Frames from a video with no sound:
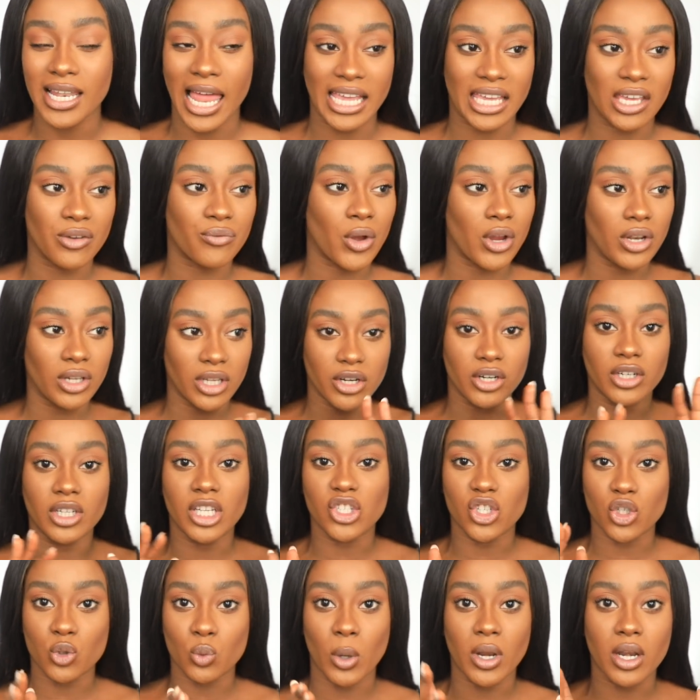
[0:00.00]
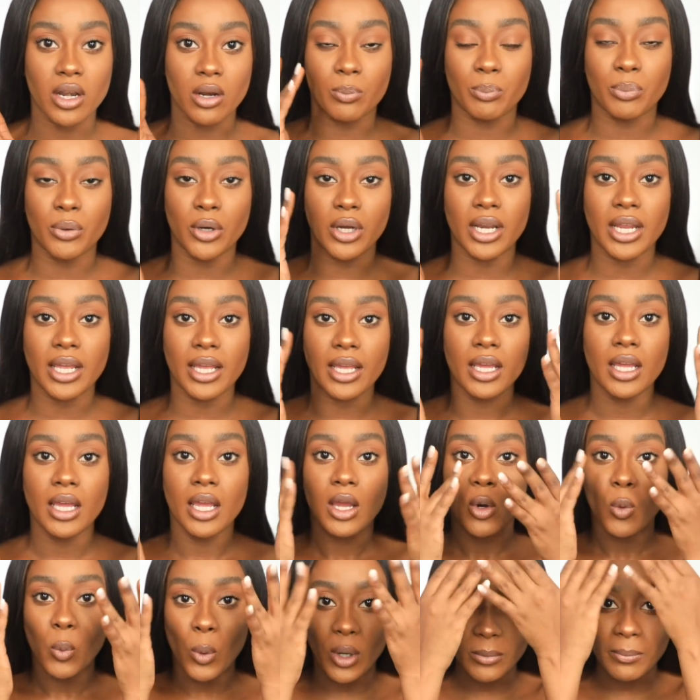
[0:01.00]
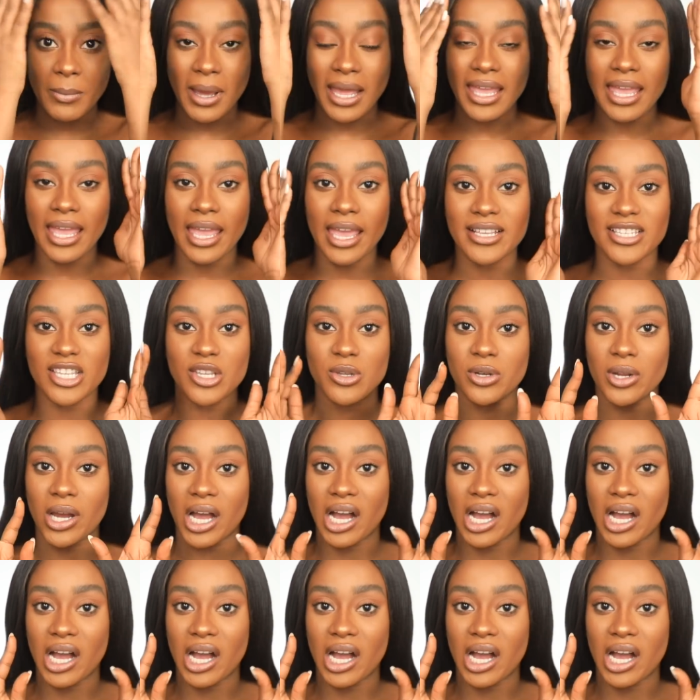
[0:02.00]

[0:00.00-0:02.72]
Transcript: Like if I literally just wanted to put it with my hands, you